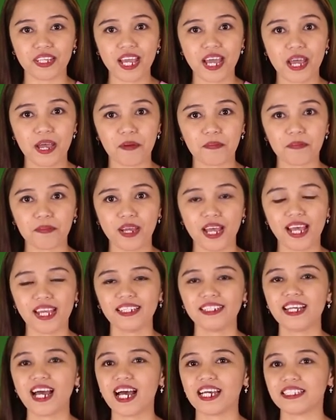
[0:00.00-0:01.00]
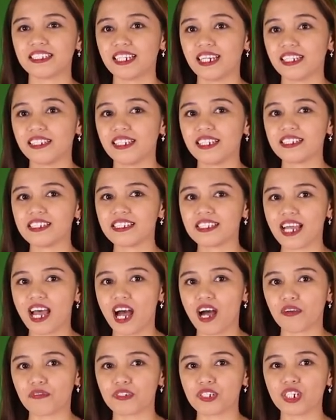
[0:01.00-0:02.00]
them, the attending
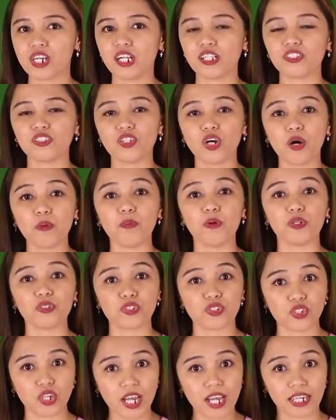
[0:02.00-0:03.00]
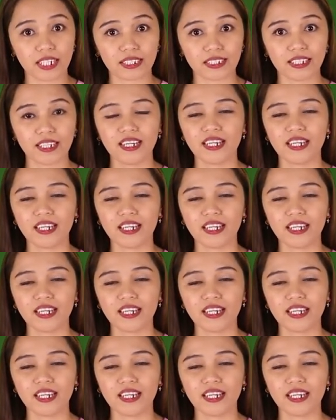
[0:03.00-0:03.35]
staff shall double check